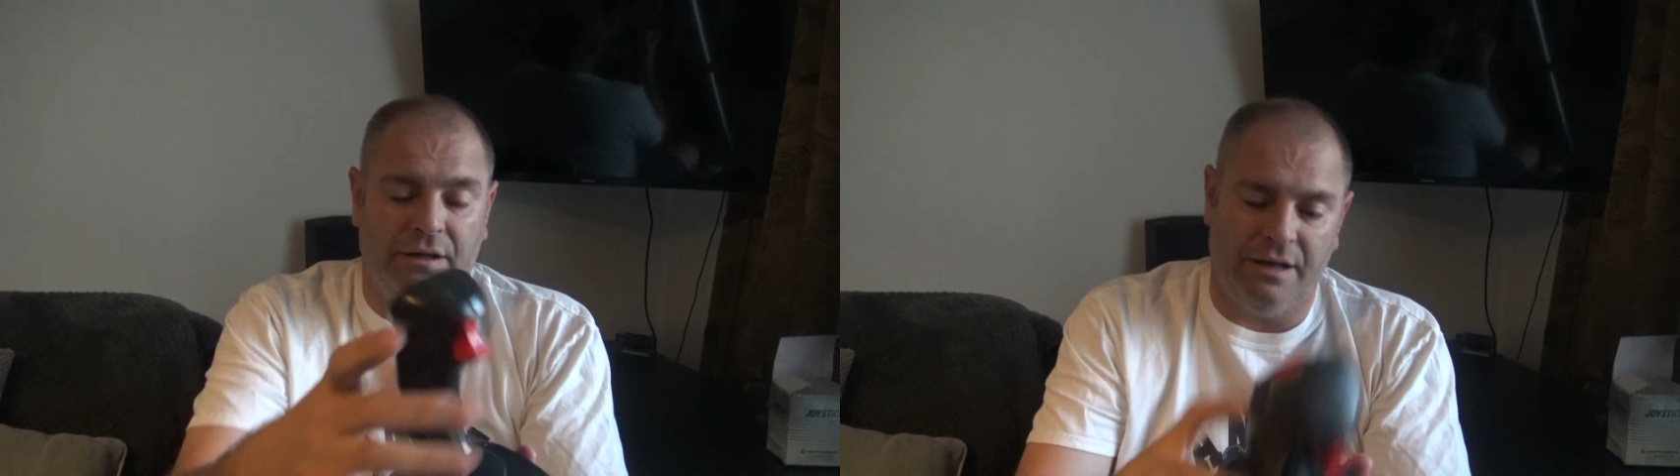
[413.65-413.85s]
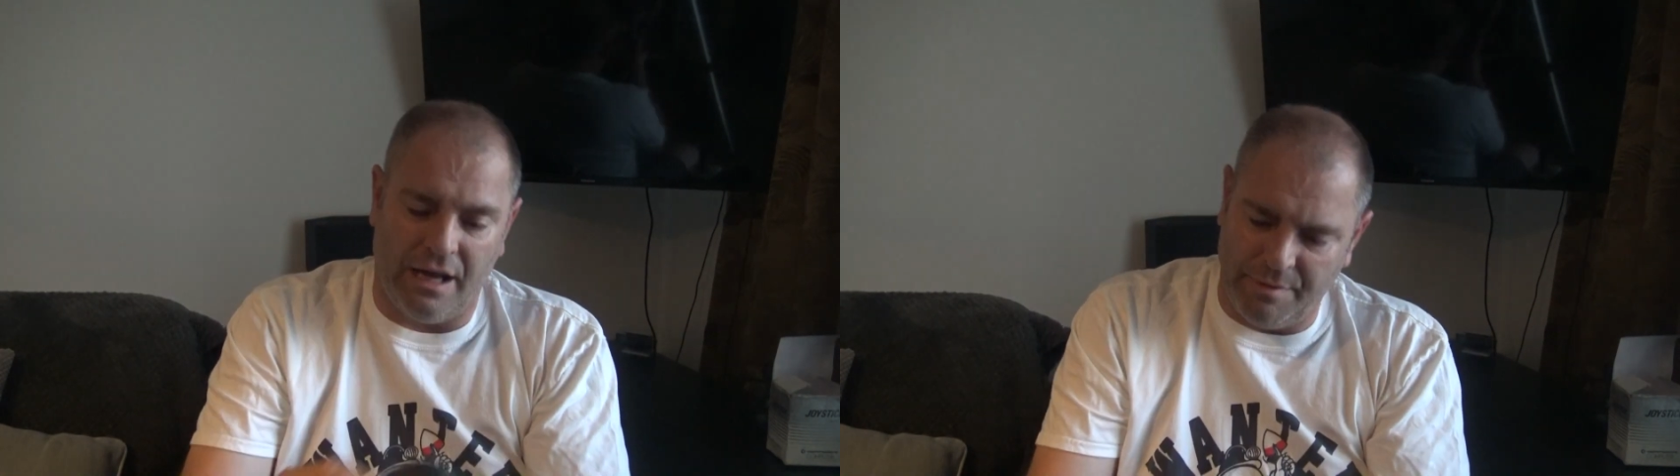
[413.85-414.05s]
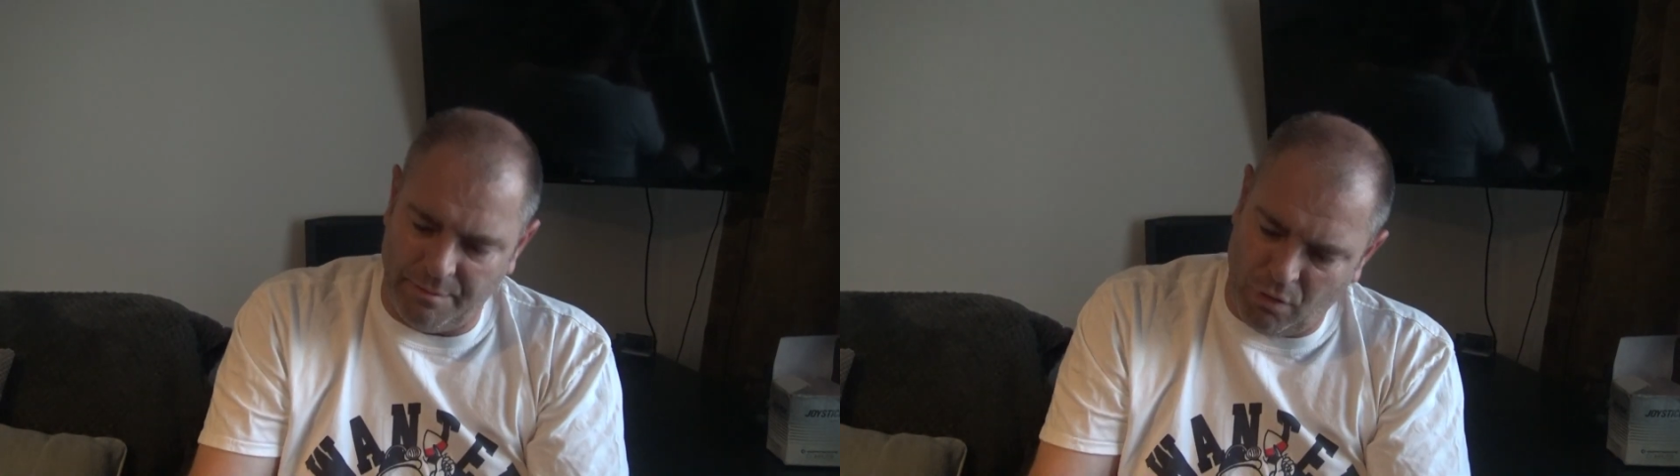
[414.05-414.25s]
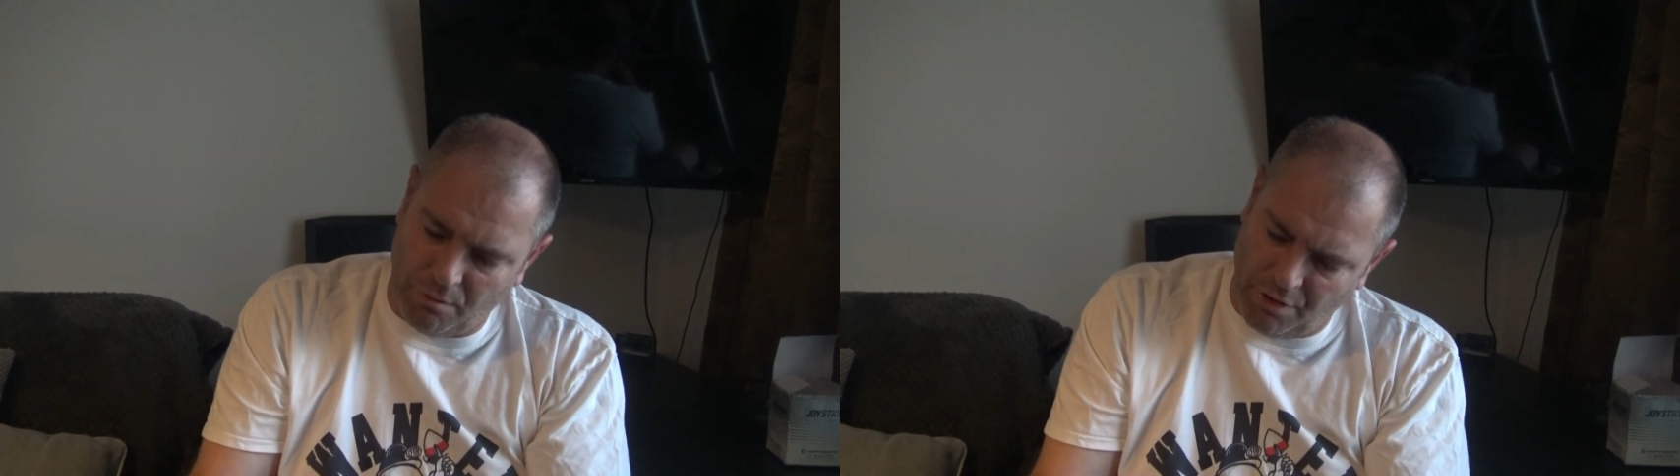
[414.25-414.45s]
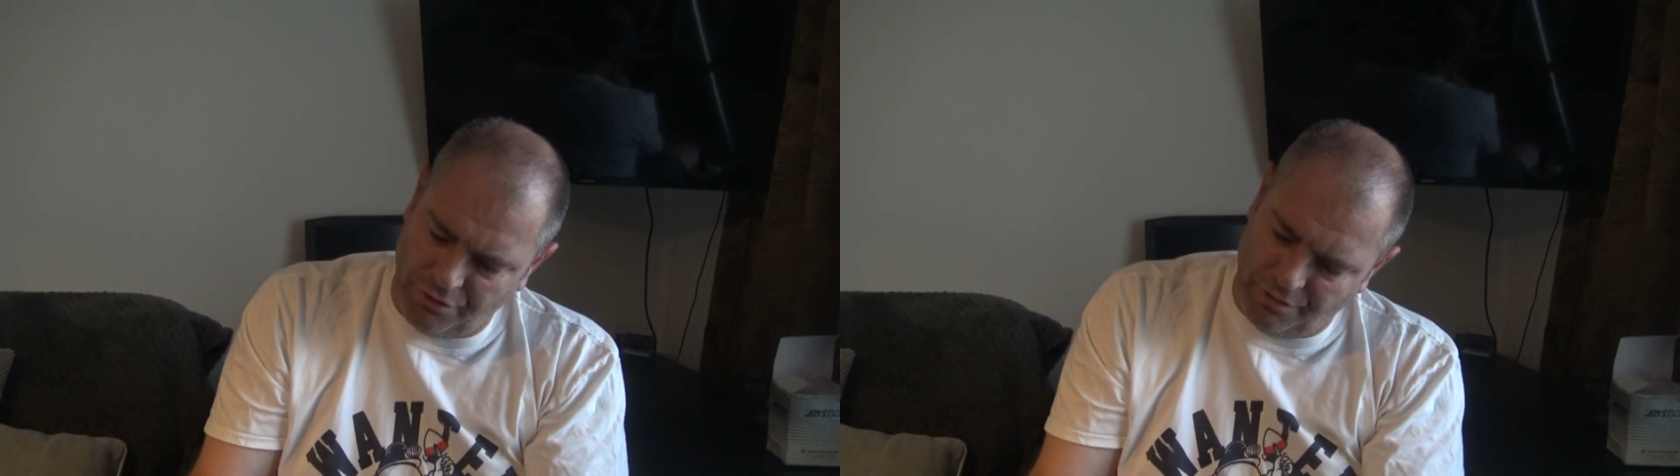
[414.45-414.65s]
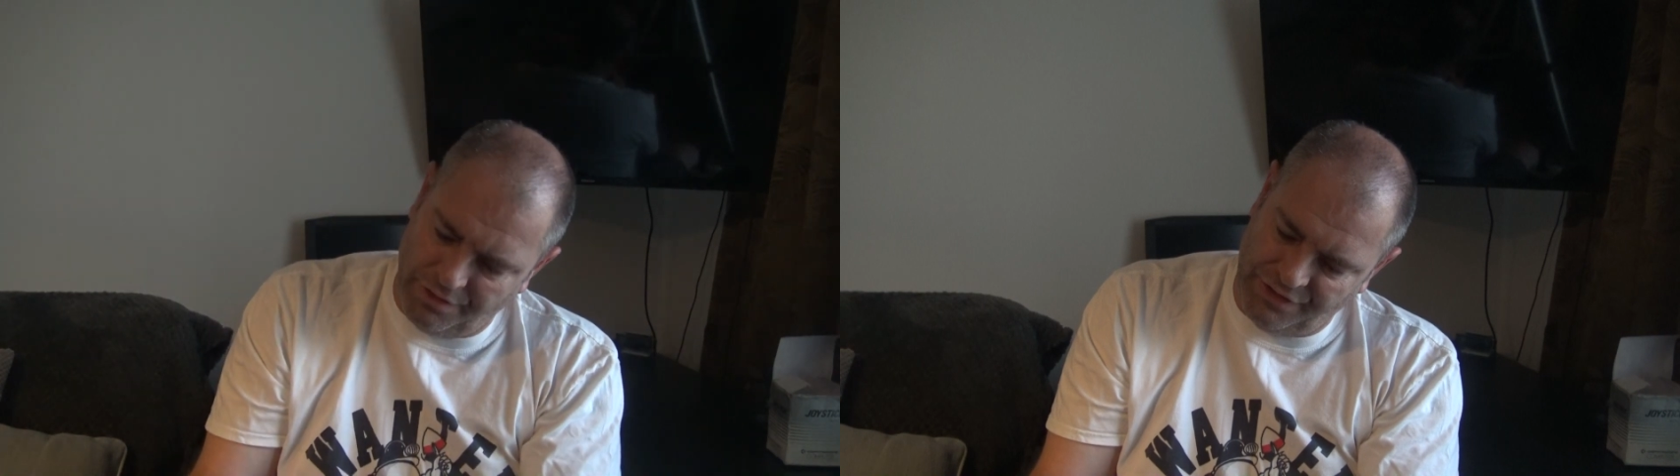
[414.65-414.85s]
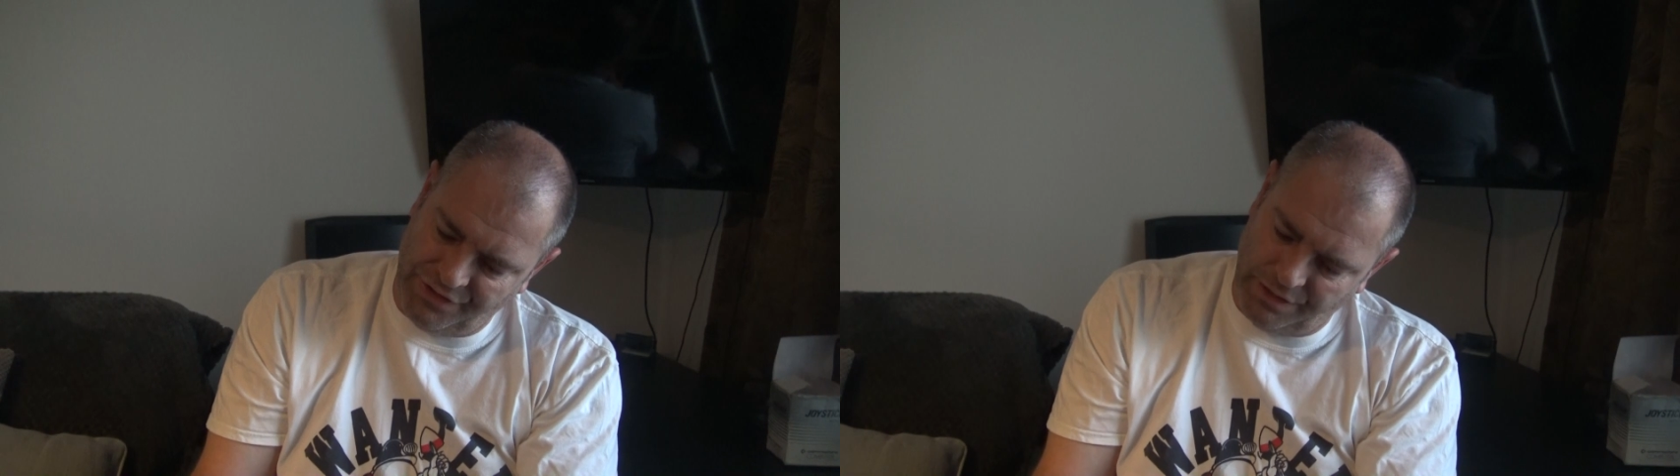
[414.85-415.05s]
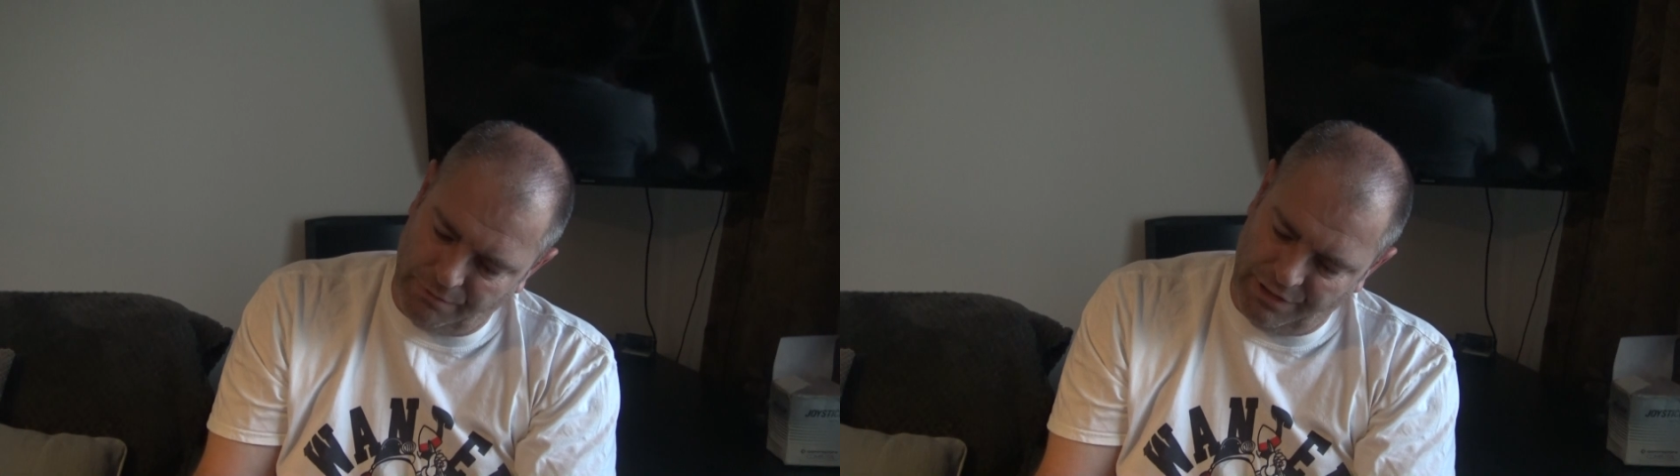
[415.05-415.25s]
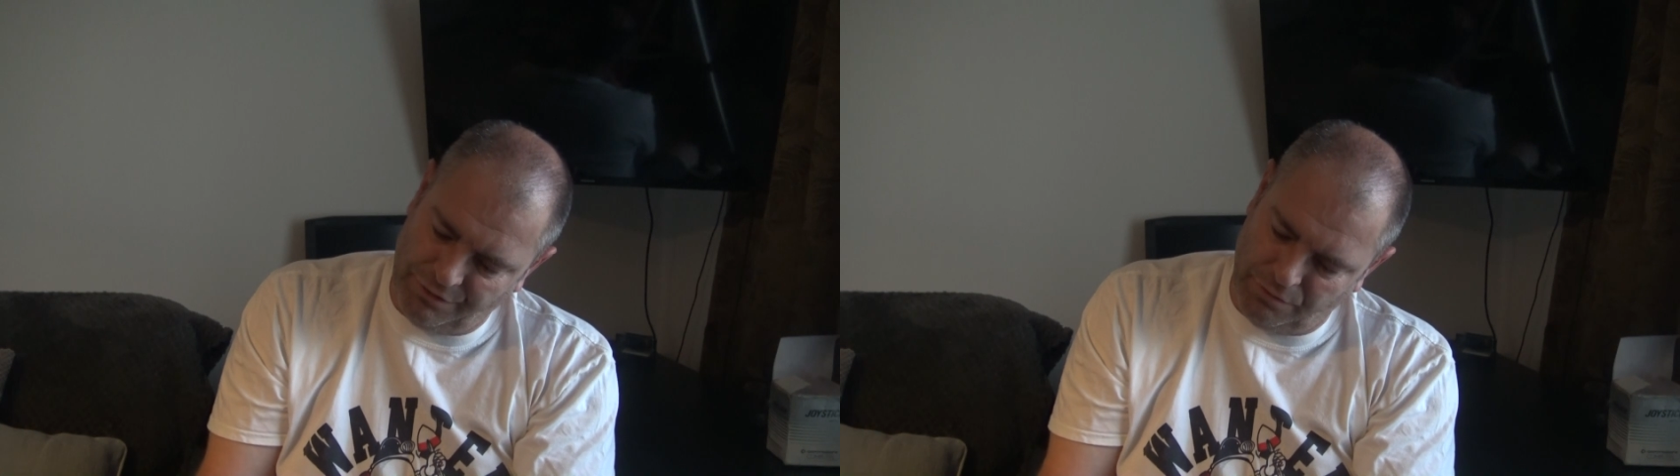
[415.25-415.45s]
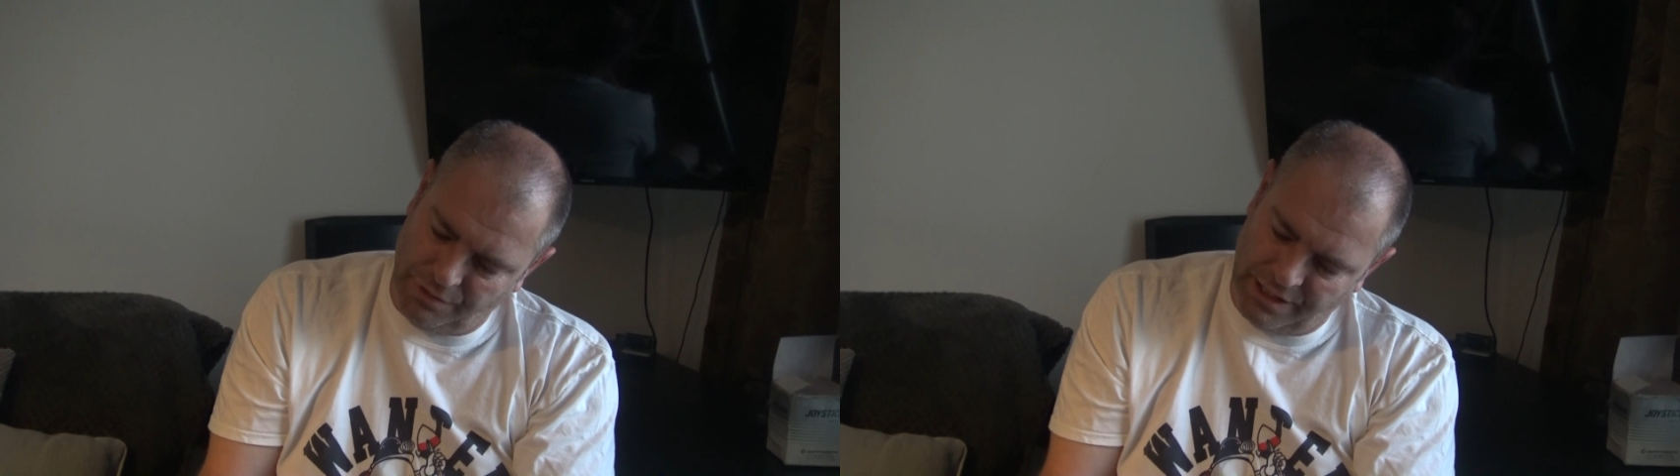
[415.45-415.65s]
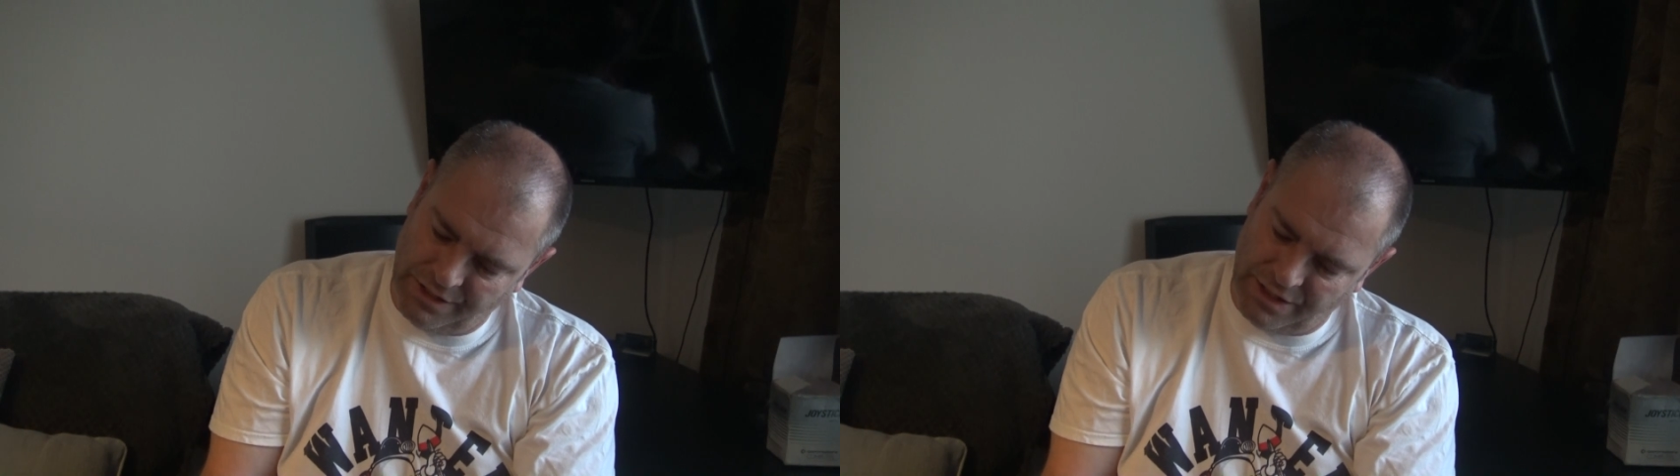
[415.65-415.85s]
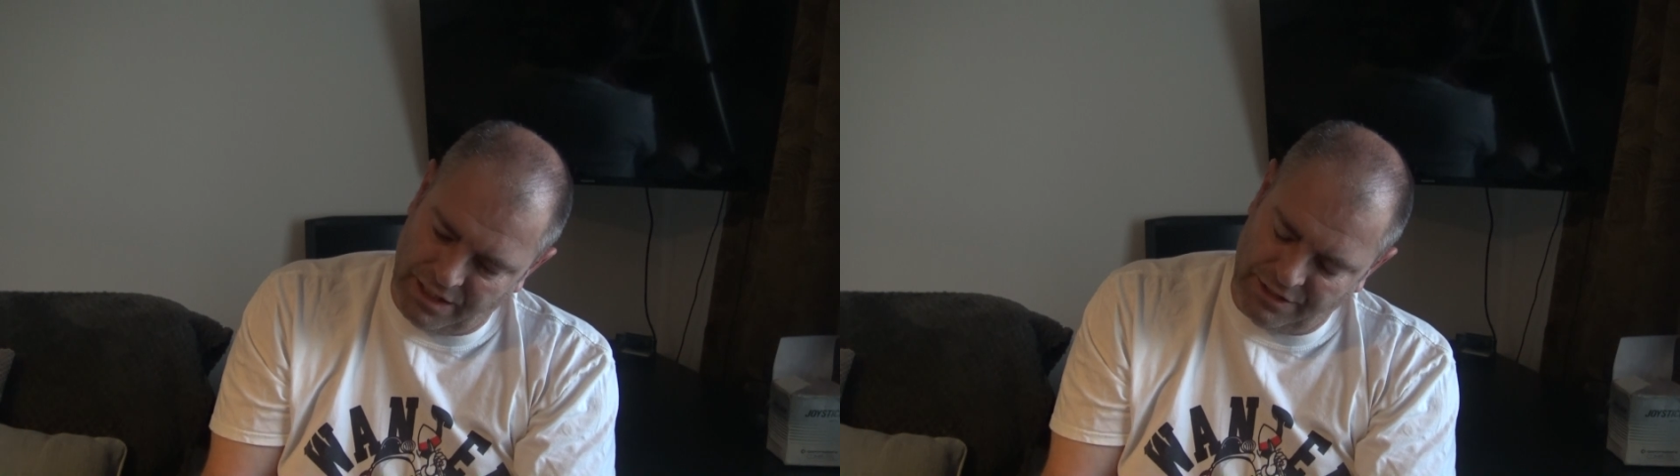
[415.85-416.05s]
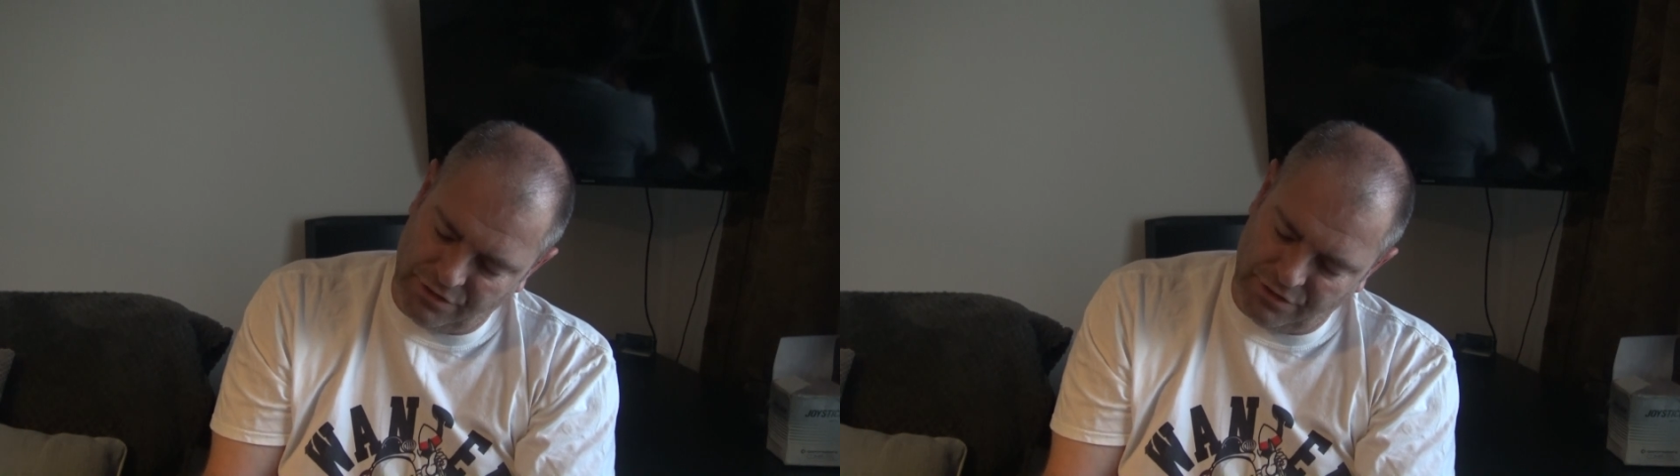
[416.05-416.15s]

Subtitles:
Can't remember what model this one is. It is